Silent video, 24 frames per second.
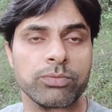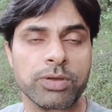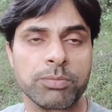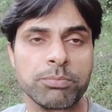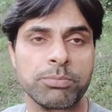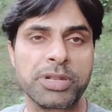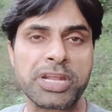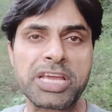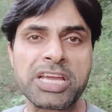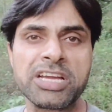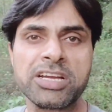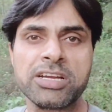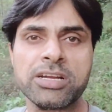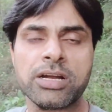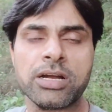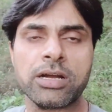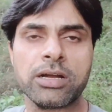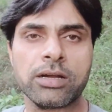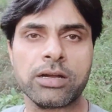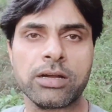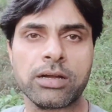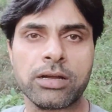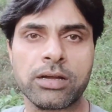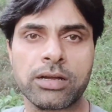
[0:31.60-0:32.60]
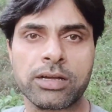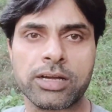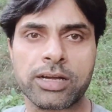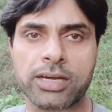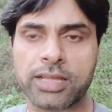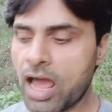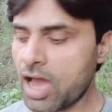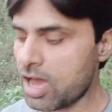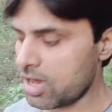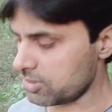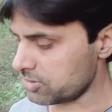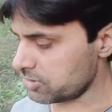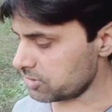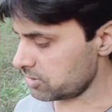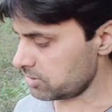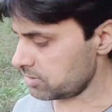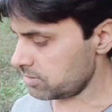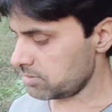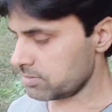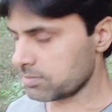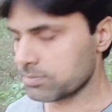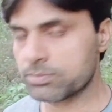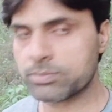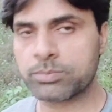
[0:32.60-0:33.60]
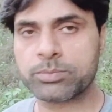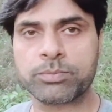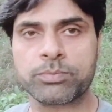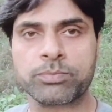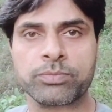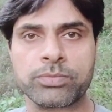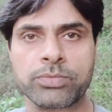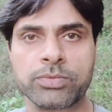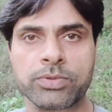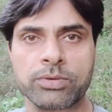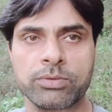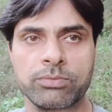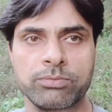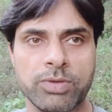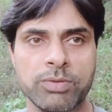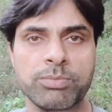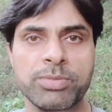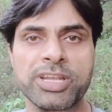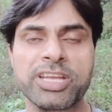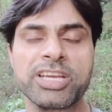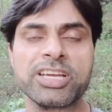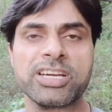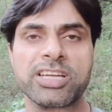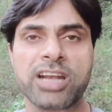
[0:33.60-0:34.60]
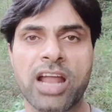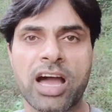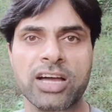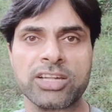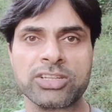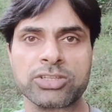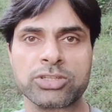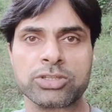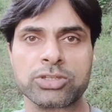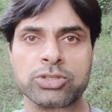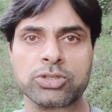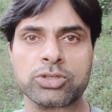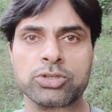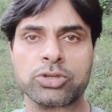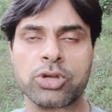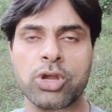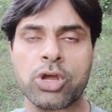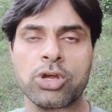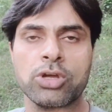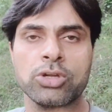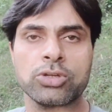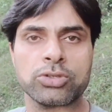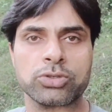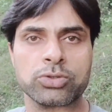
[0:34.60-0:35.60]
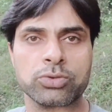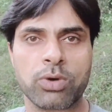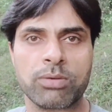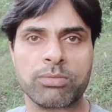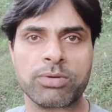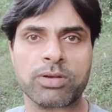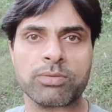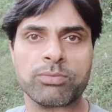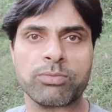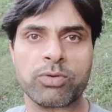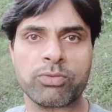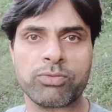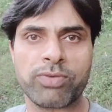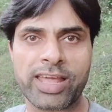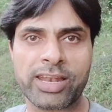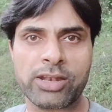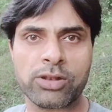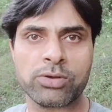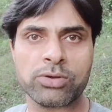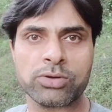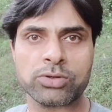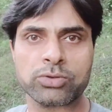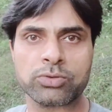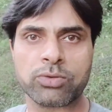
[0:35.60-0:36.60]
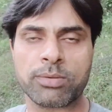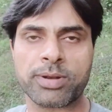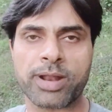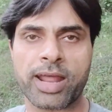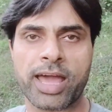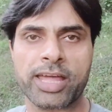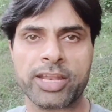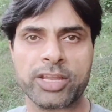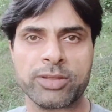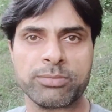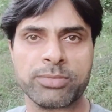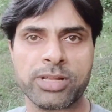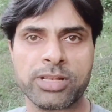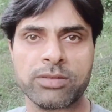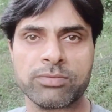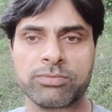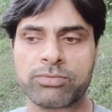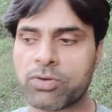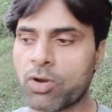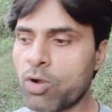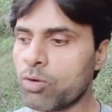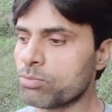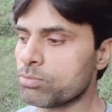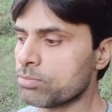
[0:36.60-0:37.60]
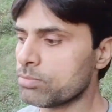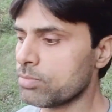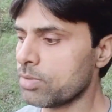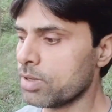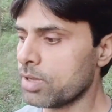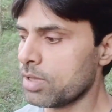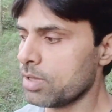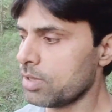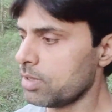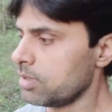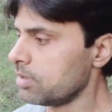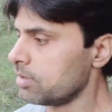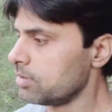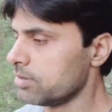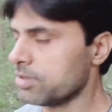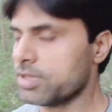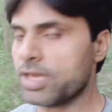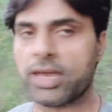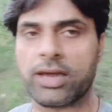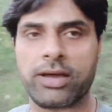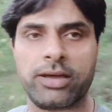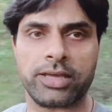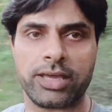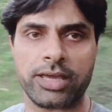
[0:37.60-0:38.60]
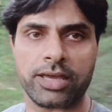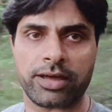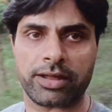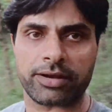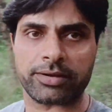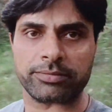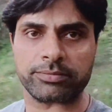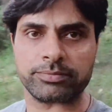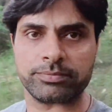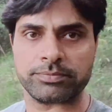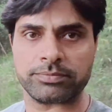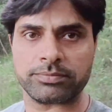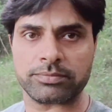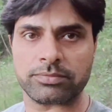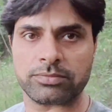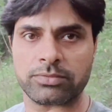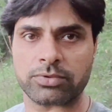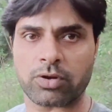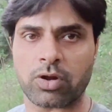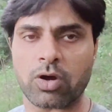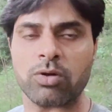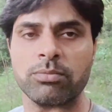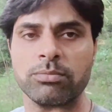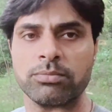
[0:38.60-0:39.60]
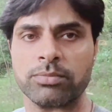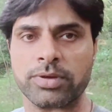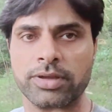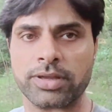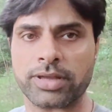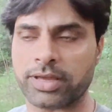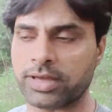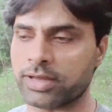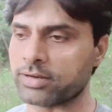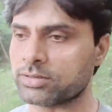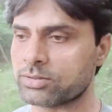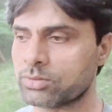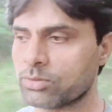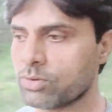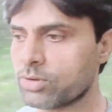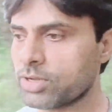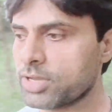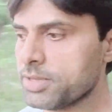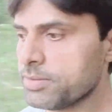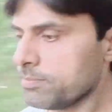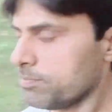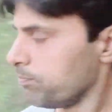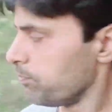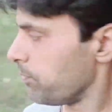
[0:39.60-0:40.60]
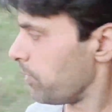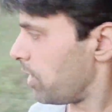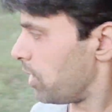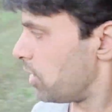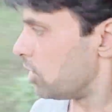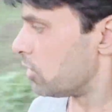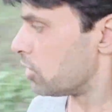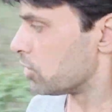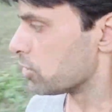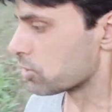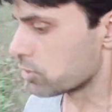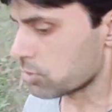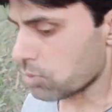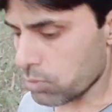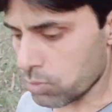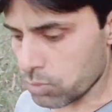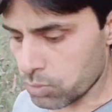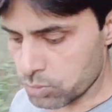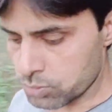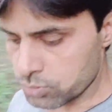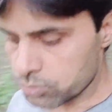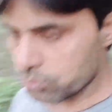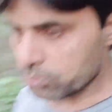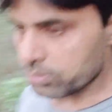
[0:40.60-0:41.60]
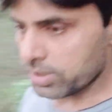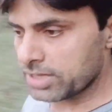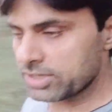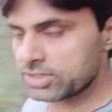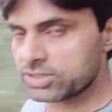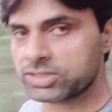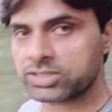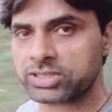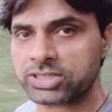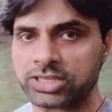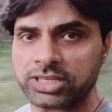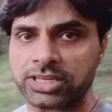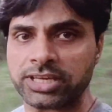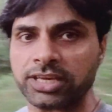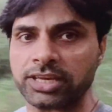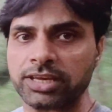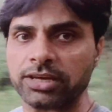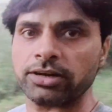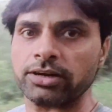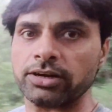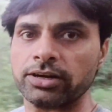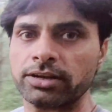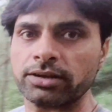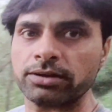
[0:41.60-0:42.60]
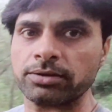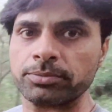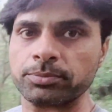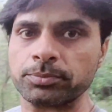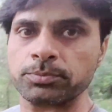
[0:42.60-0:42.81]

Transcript: bring grass we bring grass to our buffalo, to our animal from here. Okay, so you can see here